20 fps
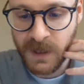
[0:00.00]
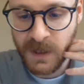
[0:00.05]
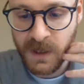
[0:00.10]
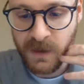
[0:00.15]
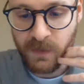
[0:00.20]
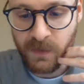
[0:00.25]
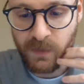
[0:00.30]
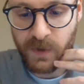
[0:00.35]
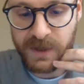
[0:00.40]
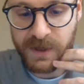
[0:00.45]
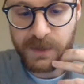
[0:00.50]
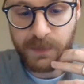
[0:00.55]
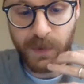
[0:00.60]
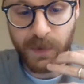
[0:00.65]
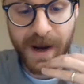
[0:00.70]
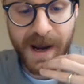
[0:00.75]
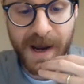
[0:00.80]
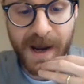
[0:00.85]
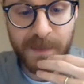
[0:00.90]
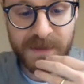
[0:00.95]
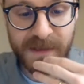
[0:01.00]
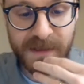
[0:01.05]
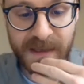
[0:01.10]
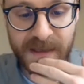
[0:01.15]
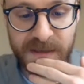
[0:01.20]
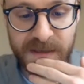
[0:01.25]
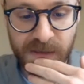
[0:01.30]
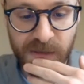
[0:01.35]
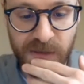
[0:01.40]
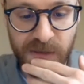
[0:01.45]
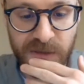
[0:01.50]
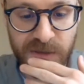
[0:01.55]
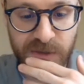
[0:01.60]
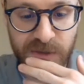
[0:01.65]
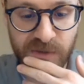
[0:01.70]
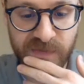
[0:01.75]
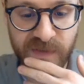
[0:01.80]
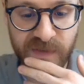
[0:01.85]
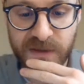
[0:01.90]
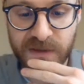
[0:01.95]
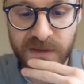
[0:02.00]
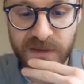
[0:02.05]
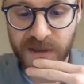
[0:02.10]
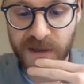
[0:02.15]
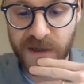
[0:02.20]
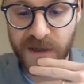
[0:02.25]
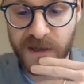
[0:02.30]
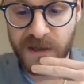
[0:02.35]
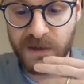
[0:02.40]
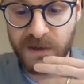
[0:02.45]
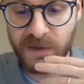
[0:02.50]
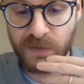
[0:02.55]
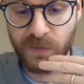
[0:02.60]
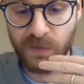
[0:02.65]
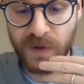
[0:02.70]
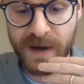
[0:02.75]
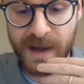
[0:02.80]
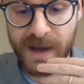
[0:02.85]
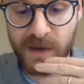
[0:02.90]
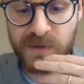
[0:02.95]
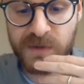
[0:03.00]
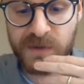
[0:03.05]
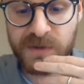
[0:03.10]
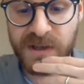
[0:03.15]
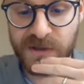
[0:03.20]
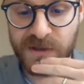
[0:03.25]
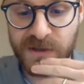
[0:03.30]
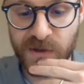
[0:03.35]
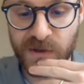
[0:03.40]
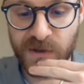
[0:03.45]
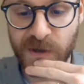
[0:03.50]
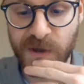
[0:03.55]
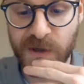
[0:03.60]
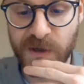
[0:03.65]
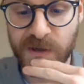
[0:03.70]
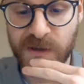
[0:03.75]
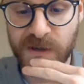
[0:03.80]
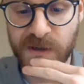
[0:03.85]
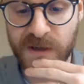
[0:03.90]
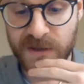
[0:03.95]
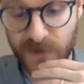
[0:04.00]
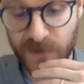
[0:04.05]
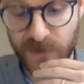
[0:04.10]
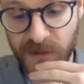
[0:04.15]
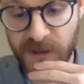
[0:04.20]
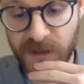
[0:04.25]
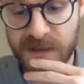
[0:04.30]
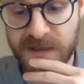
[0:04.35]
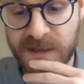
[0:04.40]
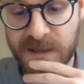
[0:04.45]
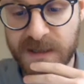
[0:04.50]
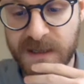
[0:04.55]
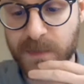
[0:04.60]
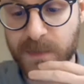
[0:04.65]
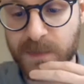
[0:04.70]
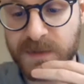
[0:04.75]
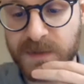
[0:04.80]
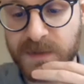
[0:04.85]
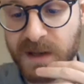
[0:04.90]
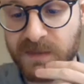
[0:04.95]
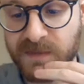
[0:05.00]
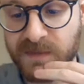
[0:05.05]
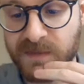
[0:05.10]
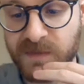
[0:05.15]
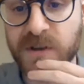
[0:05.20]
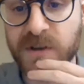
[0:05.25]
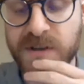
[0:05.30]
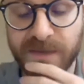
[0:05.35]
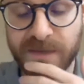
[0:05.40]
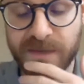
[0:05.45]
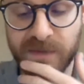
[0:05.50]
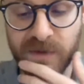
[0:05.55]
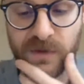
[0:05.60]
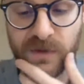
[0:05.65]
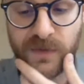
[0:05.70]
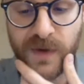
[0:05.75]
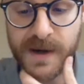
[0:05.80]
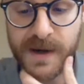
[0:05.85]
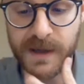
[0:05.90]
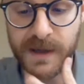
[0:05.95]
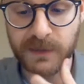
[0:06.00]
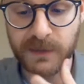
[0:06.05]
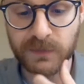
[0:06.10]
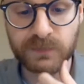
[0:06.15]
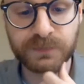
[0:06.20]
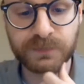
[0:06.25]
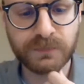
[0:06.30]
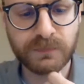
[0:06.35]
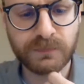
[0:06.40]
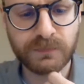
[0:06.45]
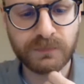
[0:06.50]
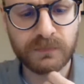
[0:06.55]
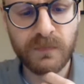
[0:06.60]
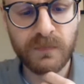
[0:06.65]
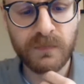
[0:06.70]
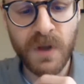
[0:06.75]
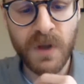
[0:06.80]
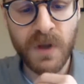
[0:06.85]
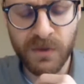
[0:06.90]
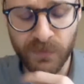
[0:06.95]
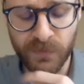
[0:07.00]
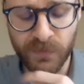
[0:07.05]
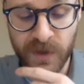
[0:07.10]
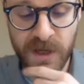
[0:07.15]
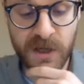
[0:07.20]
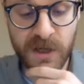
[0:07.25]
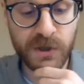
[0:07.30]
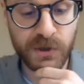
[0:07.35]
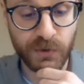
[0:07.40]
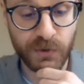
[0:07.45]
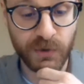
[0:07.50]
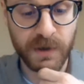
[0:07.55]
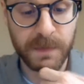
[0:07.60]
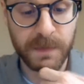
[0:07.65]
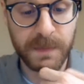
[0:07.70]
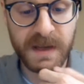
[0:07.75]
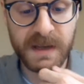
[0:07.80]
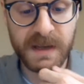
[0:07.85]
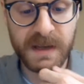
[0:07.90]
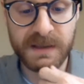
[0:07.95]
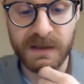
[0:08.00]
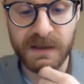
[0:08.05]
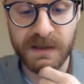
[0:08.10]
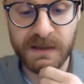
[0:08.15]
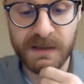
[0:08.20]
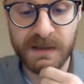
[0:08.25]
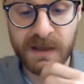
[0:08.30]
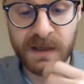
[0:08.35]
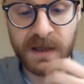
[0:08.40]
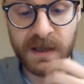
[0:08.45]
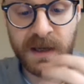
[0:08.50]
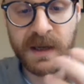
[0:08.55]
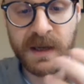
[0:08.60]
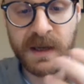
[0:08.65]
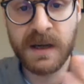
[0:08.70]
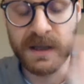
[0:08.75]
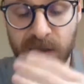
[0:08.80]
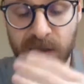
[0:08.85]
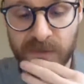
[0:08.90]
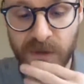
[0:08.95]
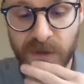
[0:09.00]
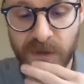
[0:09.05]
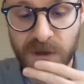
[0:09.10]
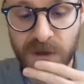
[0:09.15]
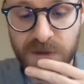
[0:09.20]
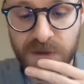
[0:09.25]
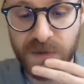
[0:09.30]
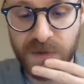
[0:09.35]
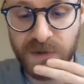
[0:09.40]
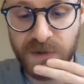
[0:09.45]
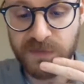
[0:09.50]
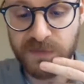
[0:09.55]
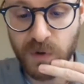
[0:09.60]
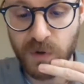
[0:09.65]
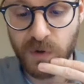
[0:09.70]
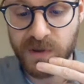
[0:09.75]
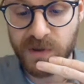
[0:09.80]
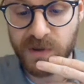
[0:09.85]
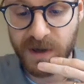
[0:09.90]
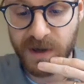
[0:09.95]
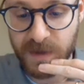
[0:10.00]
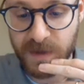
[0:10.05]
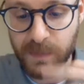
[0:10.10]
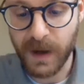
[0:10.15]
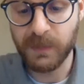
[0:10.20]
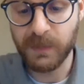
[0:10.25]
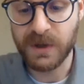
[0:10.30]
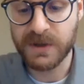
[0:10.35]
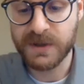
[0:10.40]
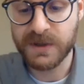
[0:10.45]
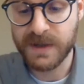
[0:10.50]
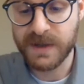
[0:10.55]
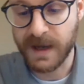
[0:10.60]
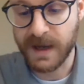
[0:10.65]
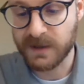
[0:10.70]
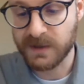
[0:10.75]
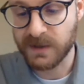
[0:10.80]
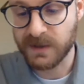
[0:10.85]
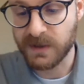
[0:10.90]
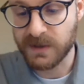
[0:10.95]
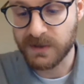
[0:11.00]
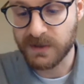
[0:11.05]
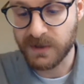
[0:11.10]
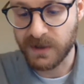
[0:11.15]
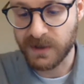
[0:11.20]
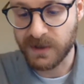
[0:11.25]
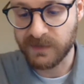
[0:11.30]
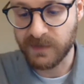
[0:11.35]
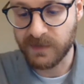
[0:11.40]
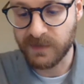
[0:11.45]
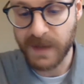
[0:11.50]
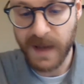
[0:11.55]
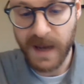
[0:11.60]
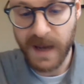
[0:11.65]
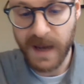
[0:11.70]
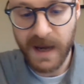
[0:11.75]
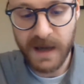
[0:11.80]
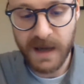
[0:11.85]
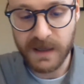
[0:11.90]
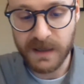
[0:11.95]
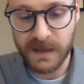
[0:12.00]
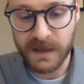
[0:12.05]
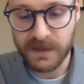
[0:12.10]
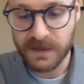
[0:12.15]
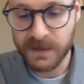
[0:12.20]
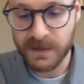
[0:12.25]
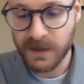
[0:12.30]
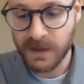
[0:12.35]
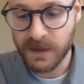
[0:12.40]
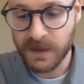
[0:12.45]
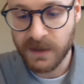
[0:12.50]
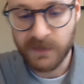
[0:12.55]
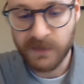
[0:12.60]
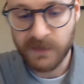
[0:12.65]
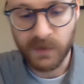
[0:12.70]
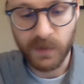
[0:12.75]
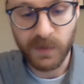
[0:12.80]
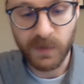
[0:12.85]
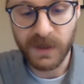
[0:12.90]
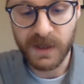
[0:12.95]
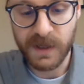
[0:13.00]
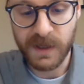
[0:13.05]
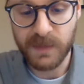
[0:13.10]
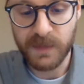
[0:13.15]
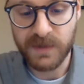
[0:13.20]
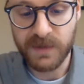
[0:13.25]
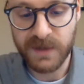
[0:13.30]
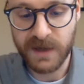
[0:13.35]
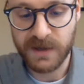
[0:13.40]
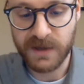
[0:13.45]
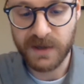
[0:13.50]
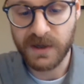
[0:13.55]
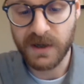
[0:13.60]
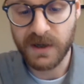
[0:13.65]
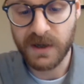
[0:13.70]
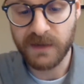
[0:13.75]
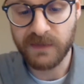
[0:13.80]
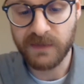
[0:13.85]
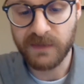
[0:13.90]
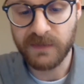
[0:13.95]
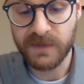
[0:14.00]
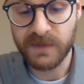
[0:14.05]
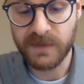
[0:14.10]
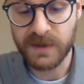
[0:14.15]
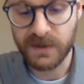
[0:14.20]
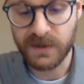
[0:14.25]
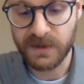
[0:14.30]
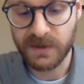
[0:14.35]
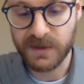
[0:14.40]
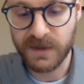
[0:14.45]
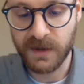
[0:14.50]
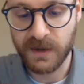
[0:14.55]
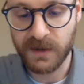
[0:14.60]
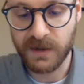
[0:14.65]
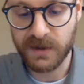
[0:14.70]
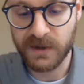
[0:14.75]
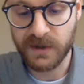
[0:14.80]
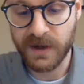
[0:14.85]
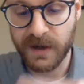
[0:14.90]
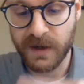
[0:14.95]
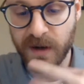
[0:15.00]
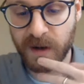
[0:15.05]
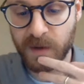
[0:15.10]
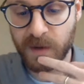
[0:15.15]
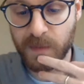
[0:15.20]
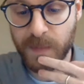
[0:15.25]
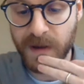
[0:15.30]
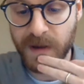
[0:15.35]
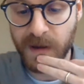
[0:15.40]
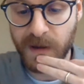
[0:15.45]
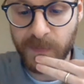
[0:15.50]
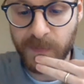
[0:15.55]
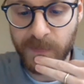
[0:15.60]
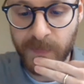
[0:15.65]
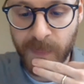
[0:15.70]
which perhaps led Deleuze to eventually renounce his earliest attempts at philosophical writing. 3 short pieces, there's also a 4th unpublished text on Sartre from the 80s, formerly in the possession of the Sartre scholar Jeannette Colombel,